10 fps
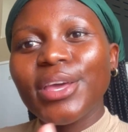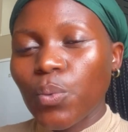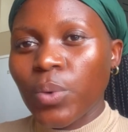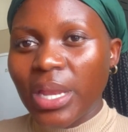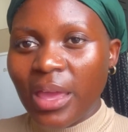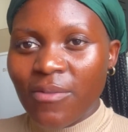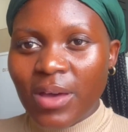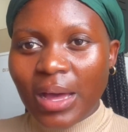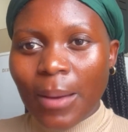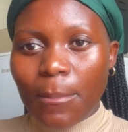
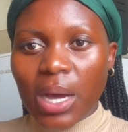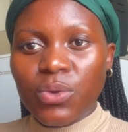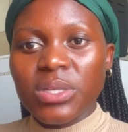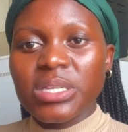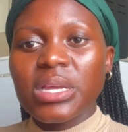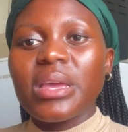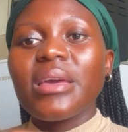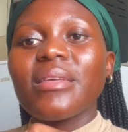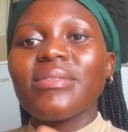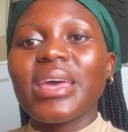whatever amount
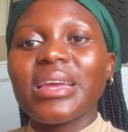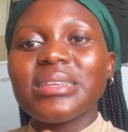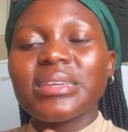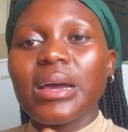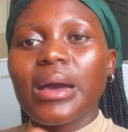that